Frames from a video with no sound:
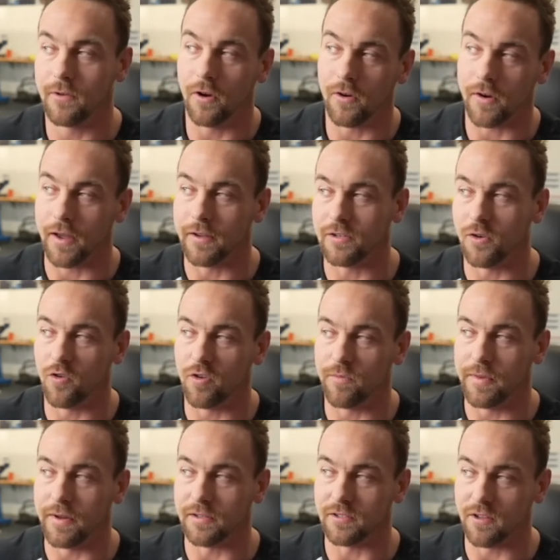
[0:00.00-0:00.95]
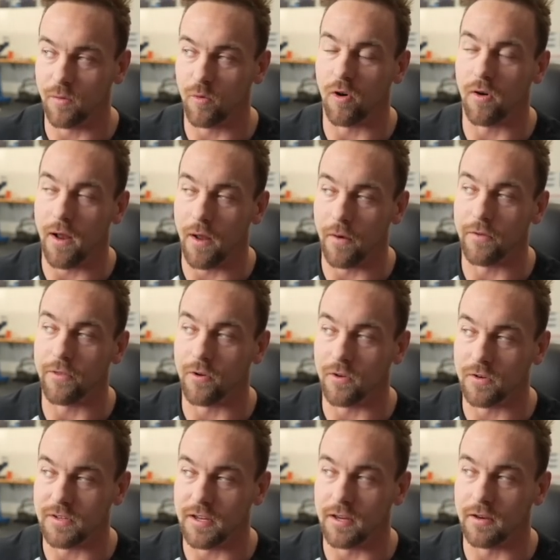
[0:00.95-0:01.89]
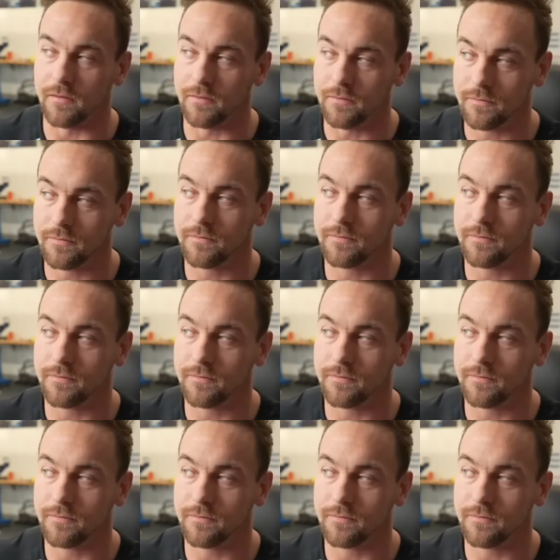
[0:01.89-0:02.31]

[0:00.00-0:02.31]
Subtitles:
okay, so it would be somewhere around 13.